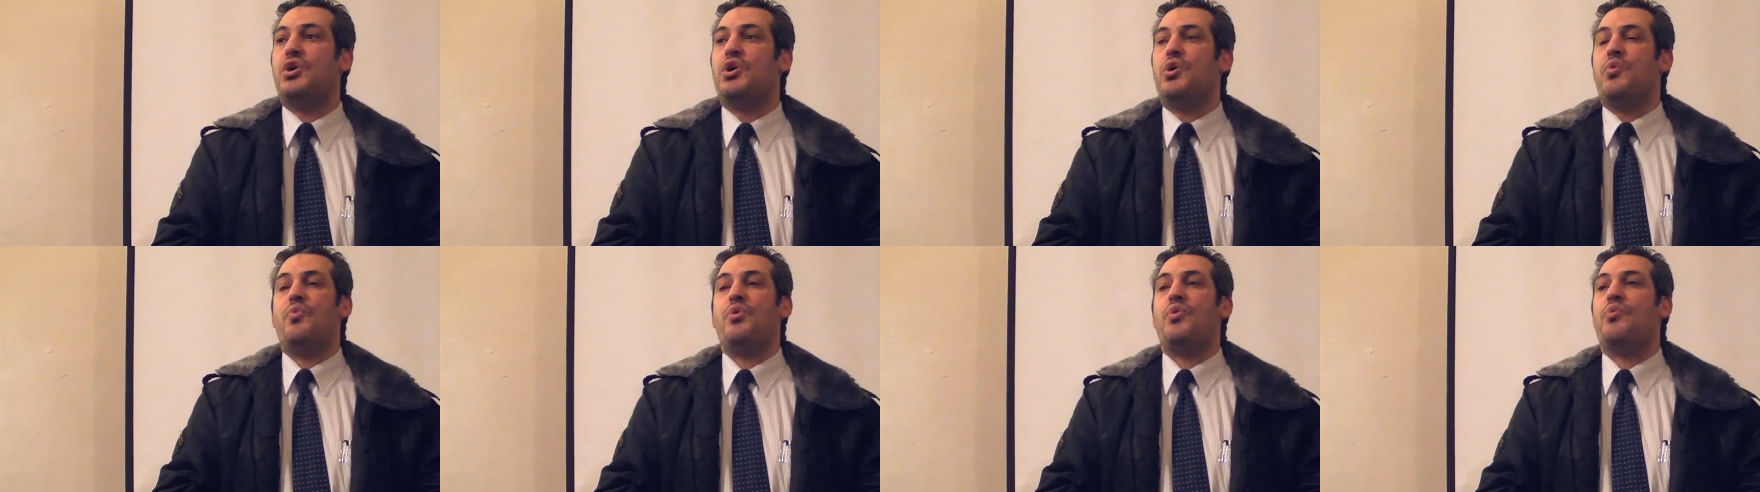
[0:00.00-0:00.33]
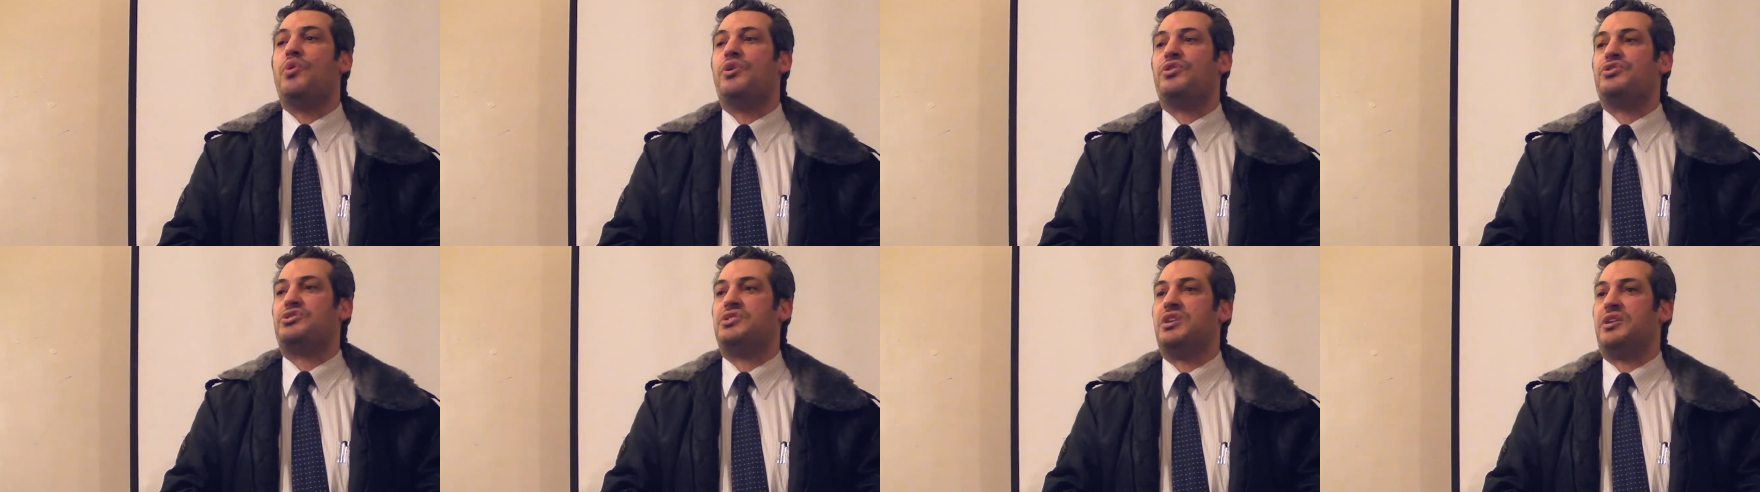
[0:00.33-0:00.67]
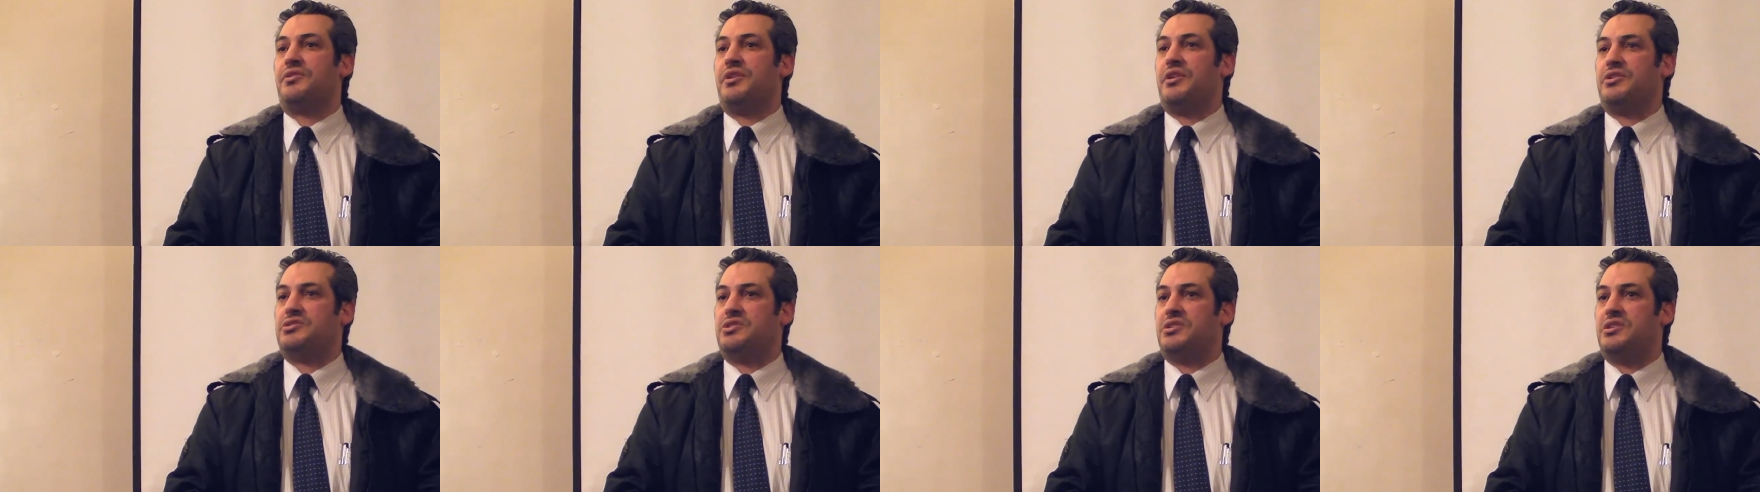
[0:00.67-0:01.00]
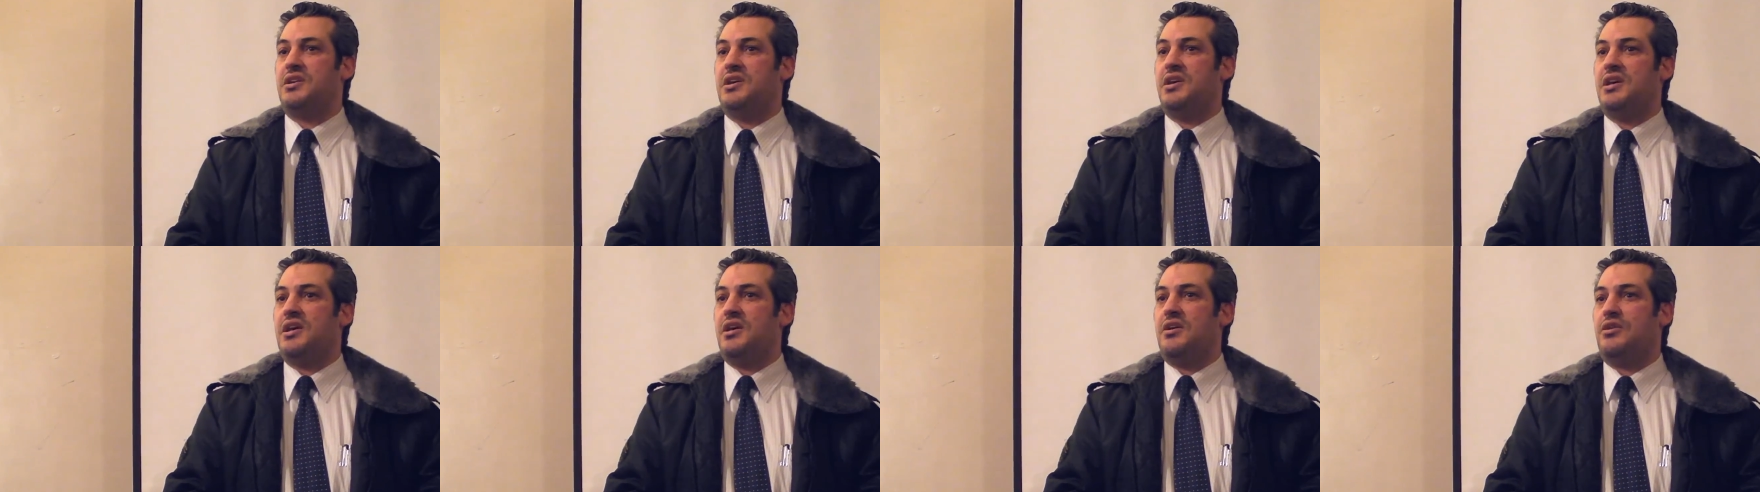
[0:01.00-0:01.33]
we were secrets
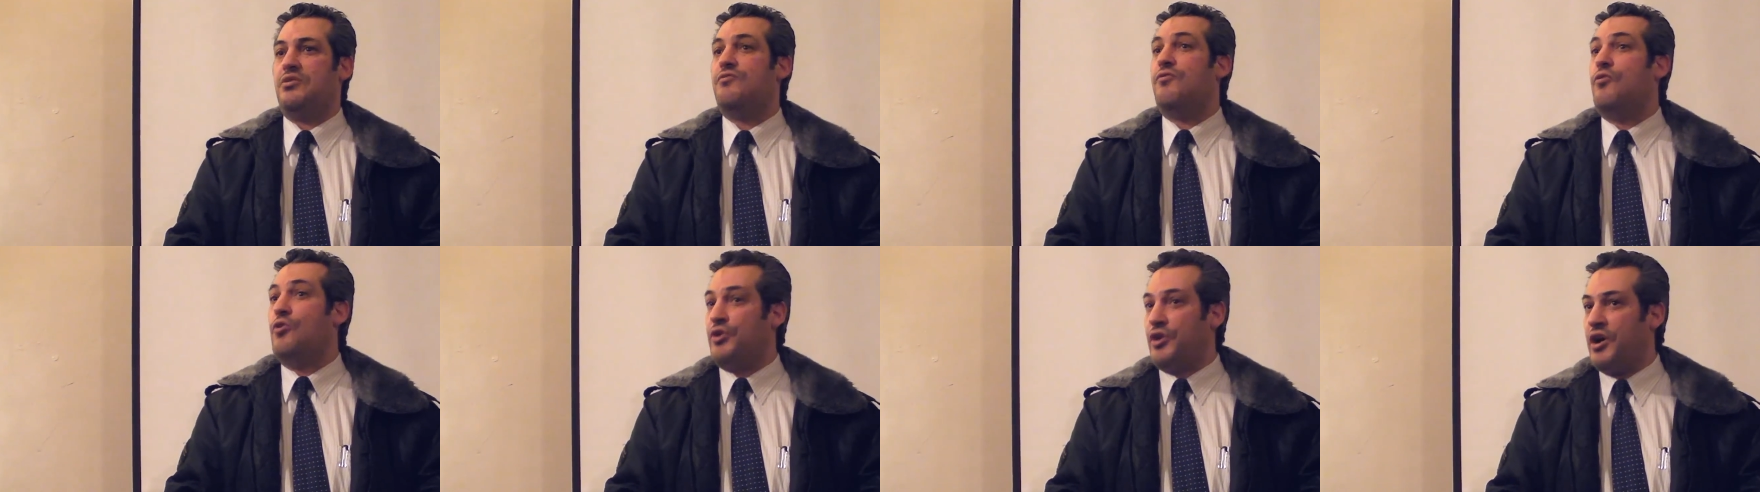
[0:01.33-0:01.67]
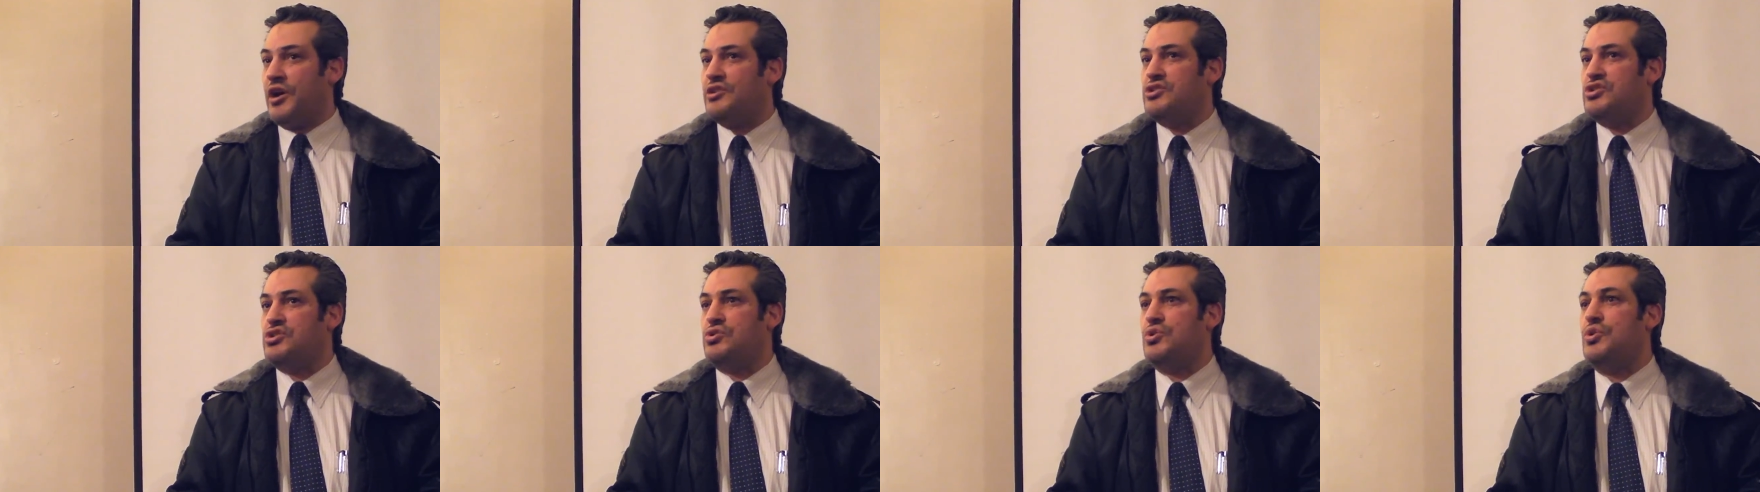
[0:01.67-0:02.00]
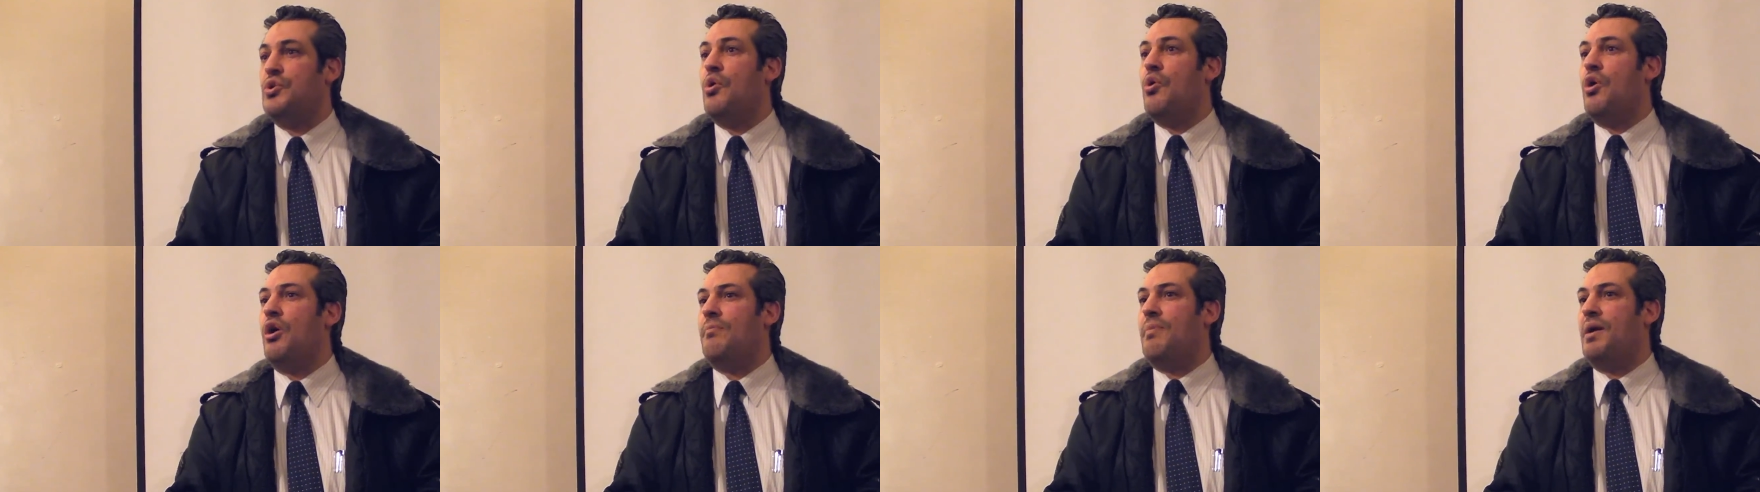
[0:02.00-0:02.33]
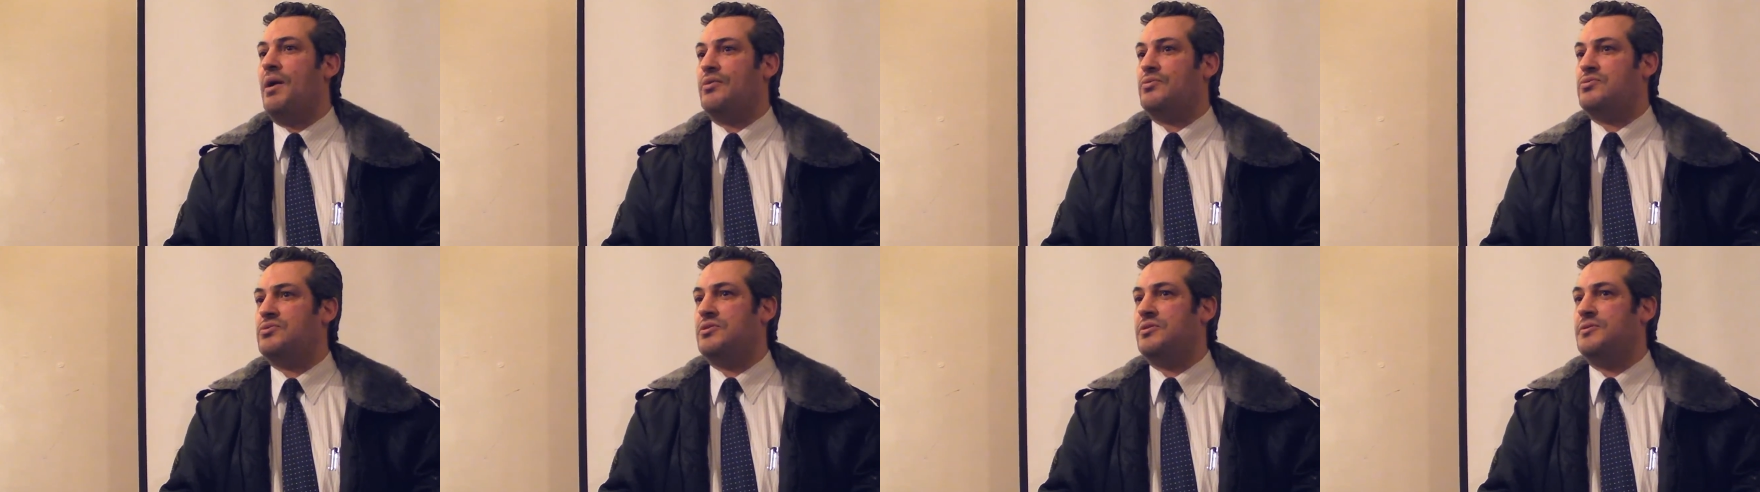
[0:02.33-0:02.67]
for us to know
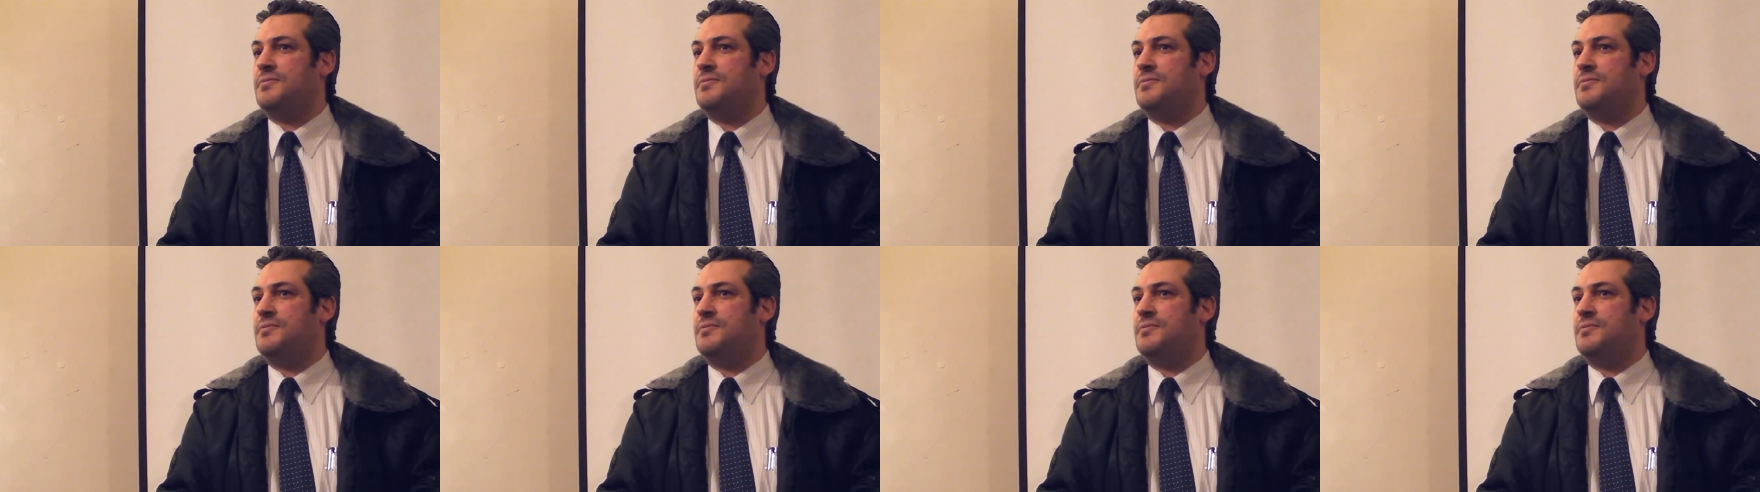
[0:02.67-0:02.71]
about.